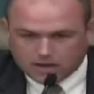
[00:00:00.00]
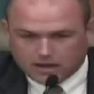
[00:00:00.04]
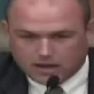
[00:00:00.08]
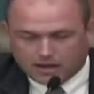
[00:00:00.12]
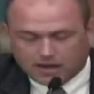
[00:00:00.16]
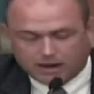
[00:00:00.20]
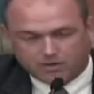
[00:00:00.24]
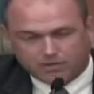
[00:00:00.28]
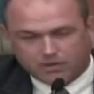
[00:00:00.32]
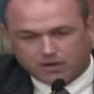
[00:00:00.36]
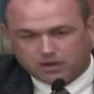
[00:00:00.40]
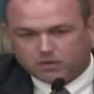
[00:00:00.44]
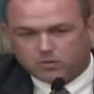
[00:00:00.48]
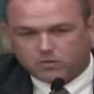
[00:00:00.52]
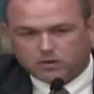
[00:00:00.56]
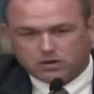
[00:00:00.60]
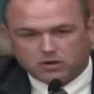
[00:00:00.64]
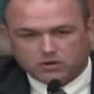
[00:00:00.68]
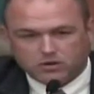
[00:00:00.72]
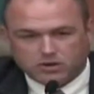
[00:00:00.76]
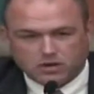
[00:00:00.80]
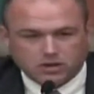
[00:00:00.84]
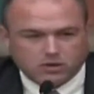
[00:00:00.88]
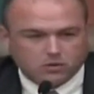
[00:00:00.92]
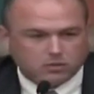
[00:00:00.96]
And I think when you
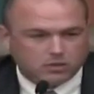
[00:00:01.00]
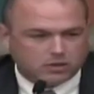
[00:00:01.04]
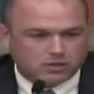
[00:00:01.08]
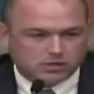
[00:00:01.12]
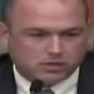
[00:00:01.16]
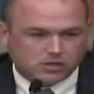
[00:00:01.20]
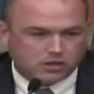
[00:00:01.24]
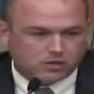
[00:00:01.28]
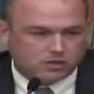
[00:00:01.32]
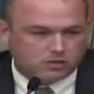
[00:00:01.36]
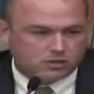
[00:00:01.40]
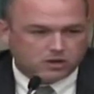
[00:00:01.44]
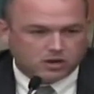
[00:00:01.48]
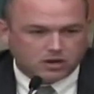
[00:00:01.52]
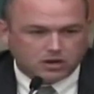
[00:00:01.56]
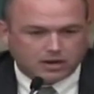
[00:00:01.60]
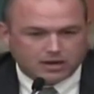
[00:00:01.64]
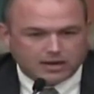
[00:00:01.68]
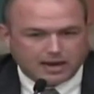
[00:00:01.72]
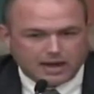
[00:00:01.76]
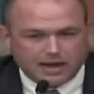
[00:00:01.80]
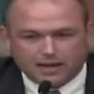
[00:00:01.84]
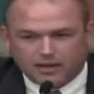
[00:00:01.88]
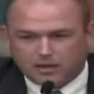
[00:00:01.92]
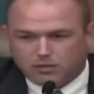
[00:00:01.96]
deal with children on a
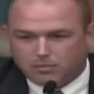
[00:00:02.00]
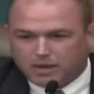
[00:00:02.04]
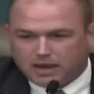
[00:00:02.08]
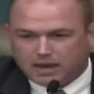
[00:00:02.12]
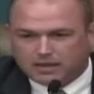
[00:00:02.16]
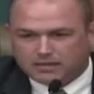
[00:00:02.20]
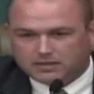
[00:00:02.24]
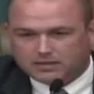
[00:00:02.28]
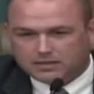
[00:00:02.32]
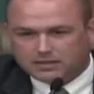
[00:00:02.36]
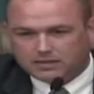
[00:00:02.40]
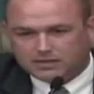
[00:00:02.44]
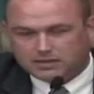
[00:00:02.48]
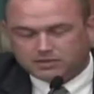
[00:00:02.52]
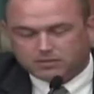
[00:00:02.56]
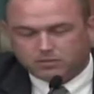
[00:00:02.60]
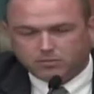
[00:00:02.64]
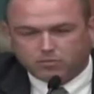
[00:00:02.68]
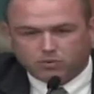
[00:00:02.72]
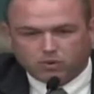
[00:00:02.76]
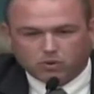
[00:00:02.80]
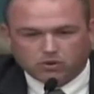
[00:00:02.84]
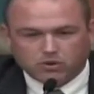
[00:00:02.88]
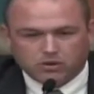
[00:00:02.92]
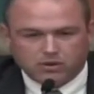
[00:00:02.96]
daily basis, it's
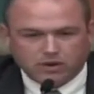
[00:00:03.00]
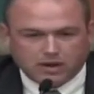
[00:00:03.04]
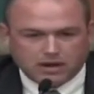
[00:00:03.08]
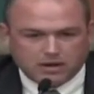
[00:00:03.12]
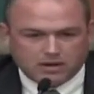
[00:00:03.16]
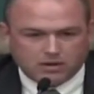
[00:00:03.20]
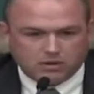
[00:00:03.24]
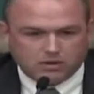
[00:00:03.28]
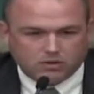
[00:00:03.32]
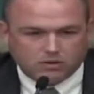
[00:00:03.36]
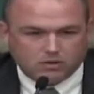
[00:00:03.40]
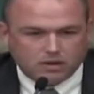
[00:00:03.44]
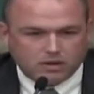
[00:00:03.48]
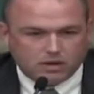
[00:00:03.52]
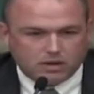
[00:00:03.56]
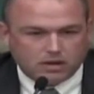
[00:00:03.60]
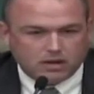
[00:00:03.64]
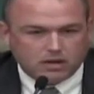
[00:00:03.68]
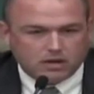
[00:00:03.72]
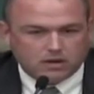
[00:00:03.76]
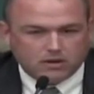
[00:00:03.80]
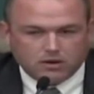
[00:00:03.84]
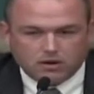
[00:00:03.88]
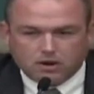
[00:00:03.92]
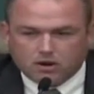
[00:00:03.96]
important that you
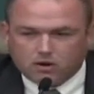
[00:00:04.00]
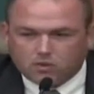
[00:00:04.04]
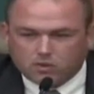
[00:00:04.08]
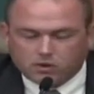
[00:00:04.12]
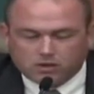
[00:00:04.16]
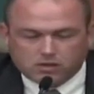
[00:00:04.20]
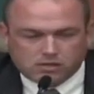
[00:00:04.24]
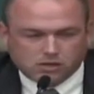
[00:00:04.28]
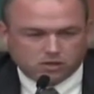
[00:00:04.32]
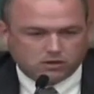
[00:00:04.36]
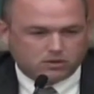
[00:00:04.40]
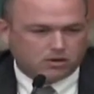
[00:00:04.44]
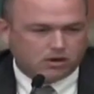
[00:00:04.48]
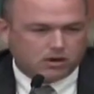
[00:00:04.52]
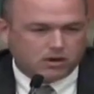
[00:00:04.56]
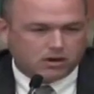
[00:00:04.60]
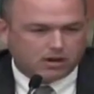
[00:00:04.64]
know where children are